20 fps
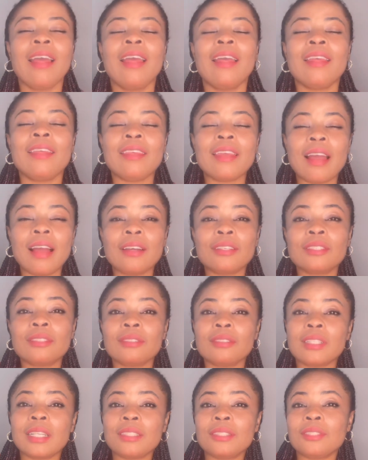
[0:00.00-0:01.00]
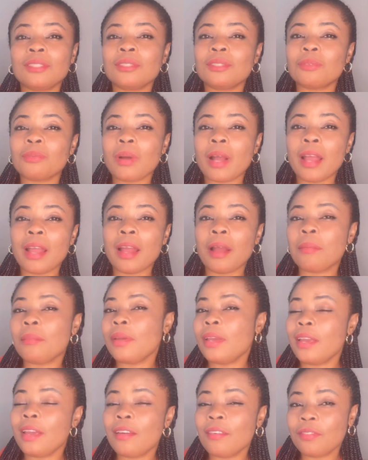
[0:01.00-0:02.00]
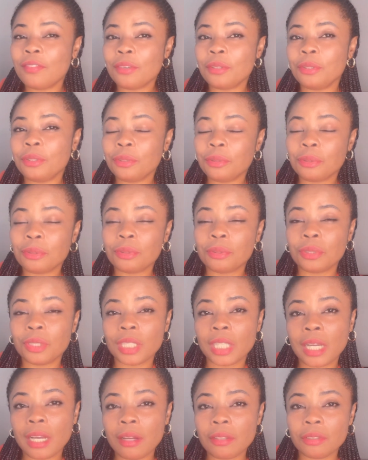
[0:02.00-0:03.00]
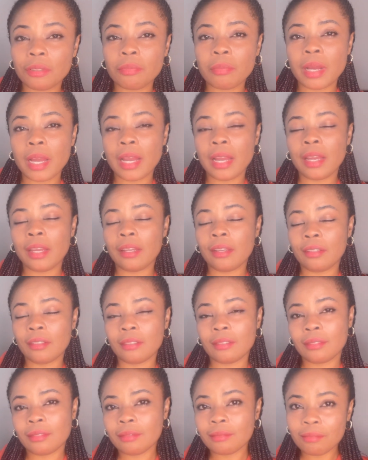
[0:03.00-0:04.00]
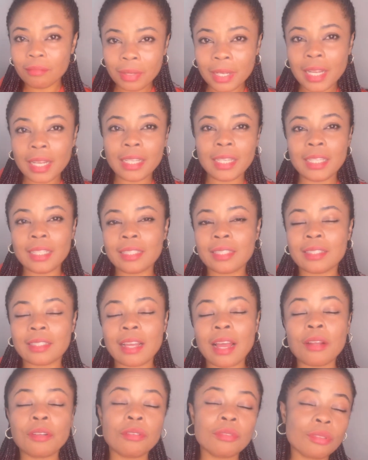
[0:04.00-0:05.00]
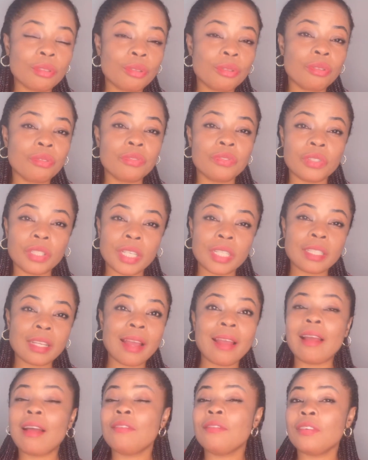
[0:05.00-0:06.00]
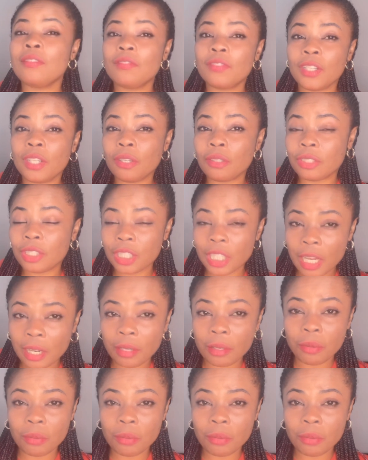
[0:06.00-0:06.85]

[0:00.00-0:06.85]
Yeah, so that's why I'm here for you. So check out my playlist, and also don't forget I have a vlog channel